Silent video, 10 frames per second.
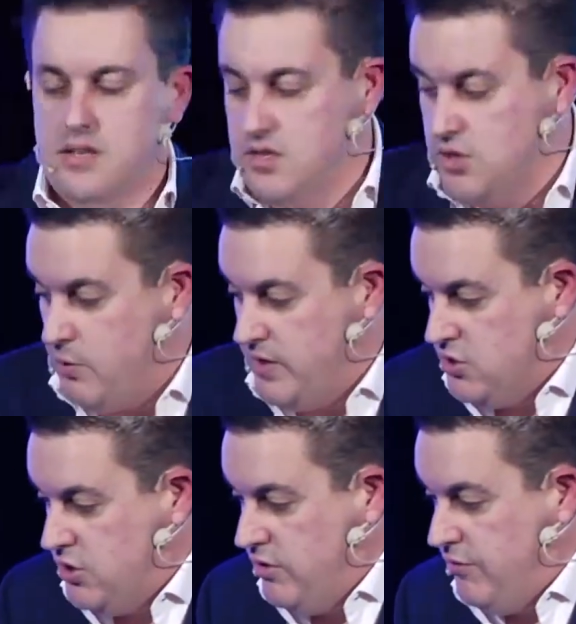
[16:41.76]
to this
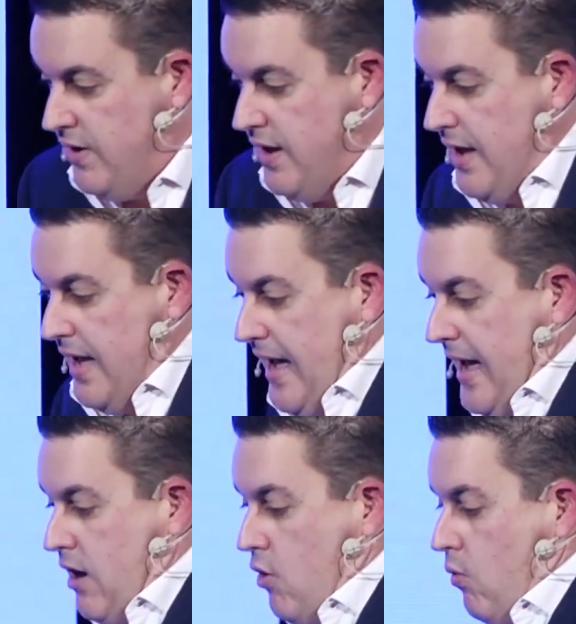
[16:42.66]
question of
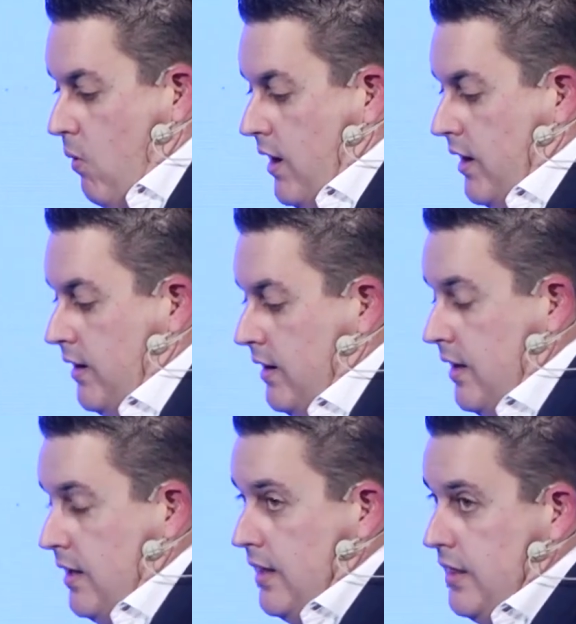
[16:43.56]
how one
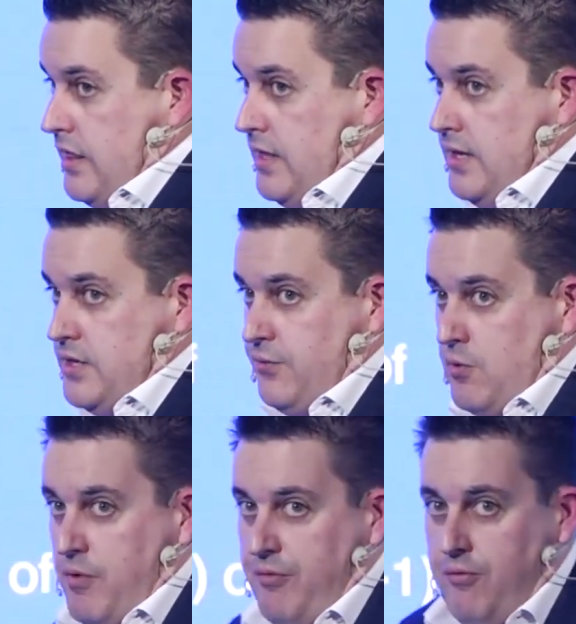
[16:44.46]
thinks
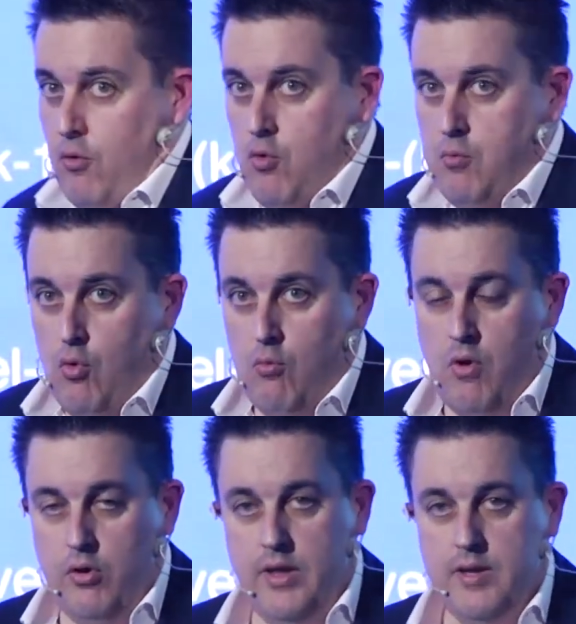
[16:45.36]
from a formal
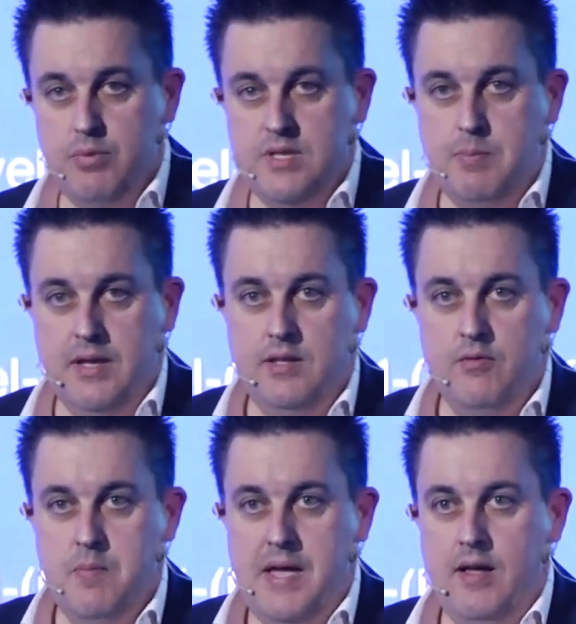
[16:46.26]
modelling
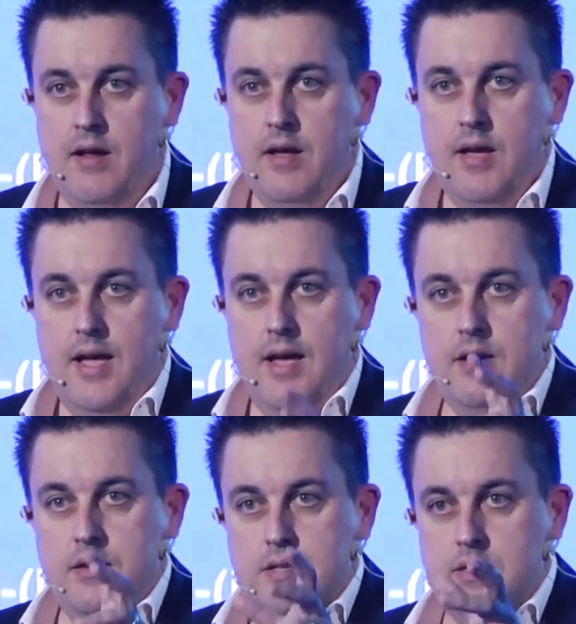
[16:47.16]
perspective about how
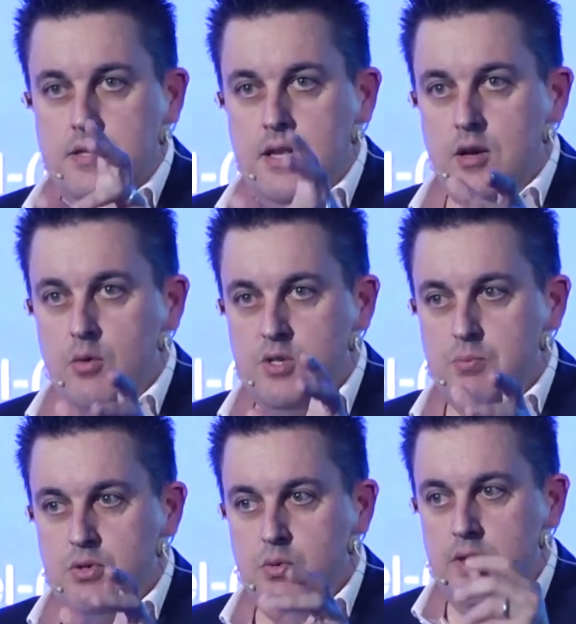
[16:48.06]
to distinguish
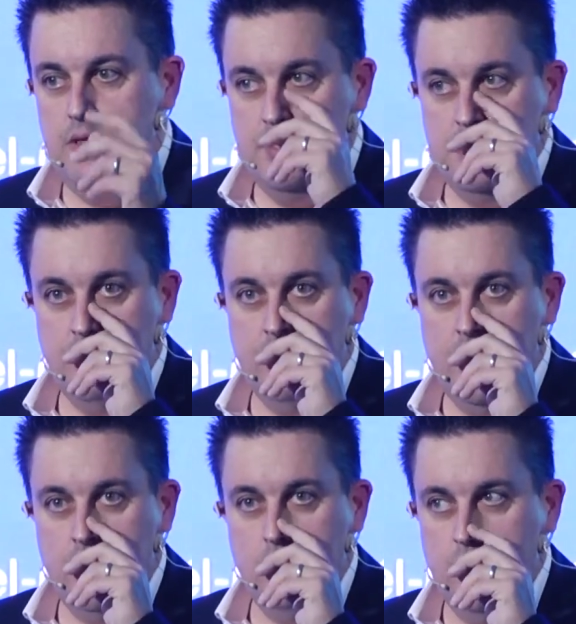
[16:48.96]
between these different
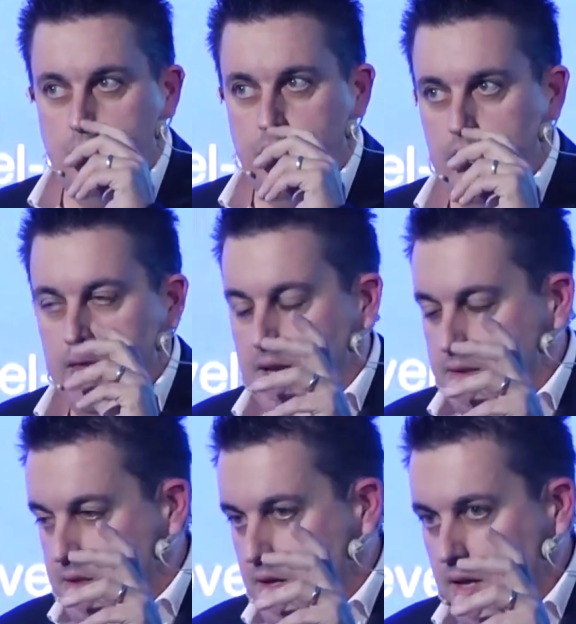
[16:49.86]
equilibria. And
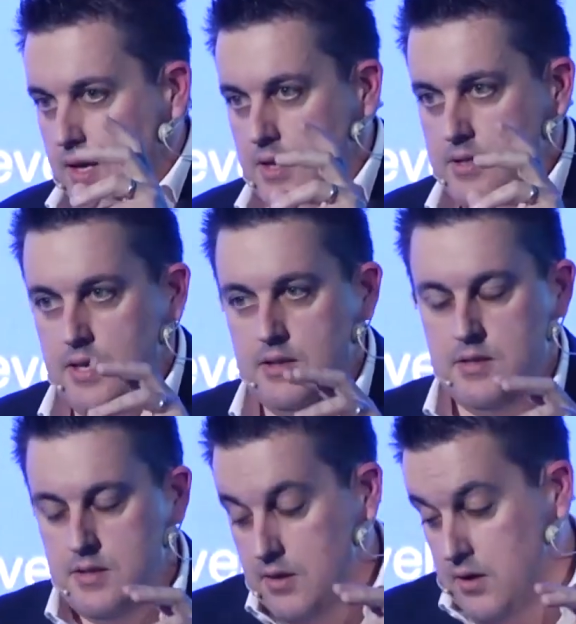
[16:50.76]
that's, in a
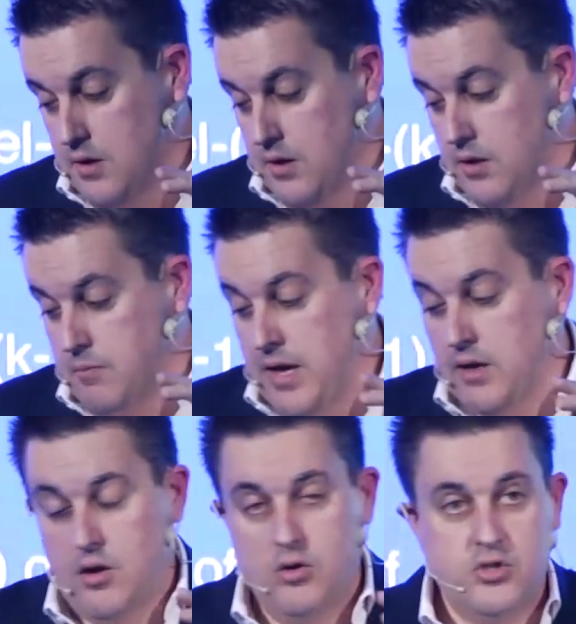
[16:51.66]
sense, the
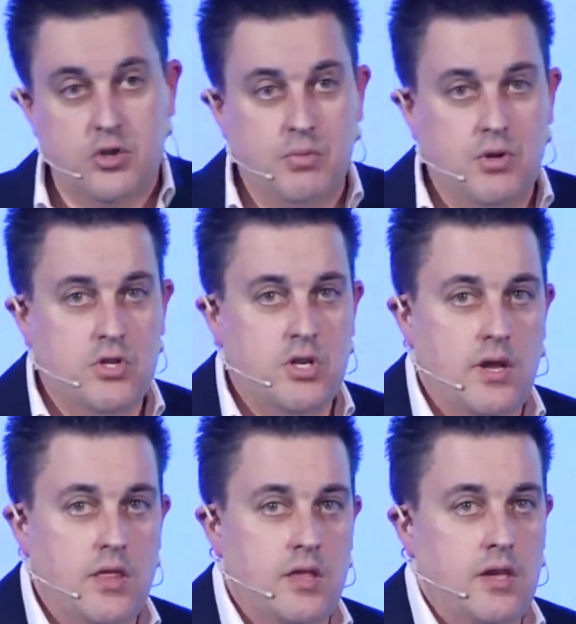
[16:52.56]
main contribution,
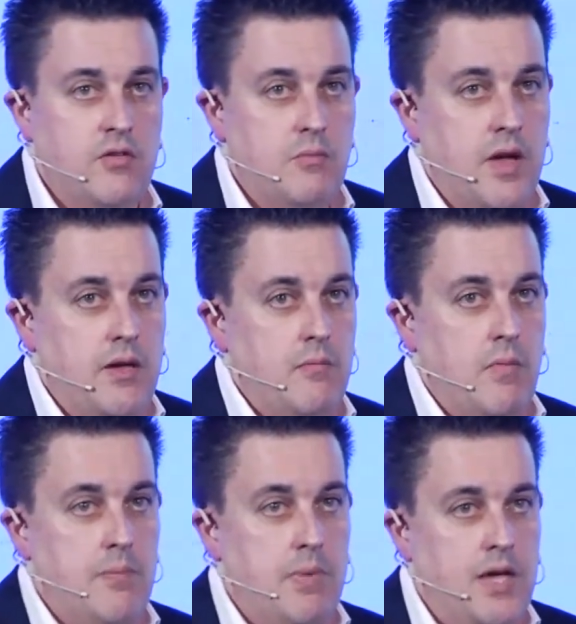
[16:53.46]
I think, of
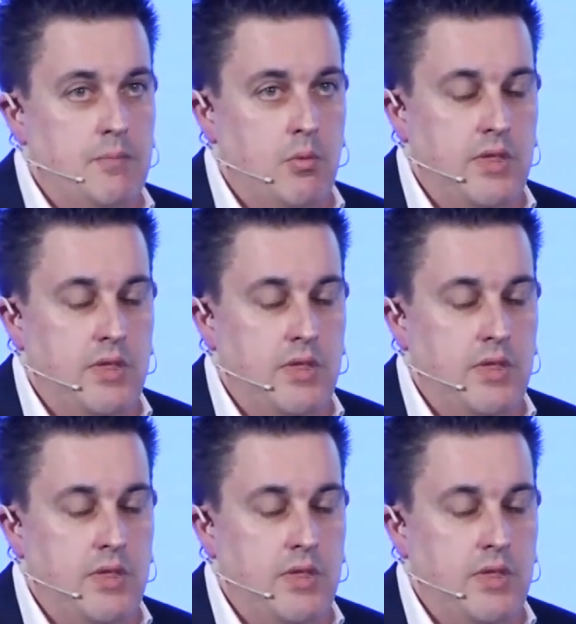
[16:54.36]
my paper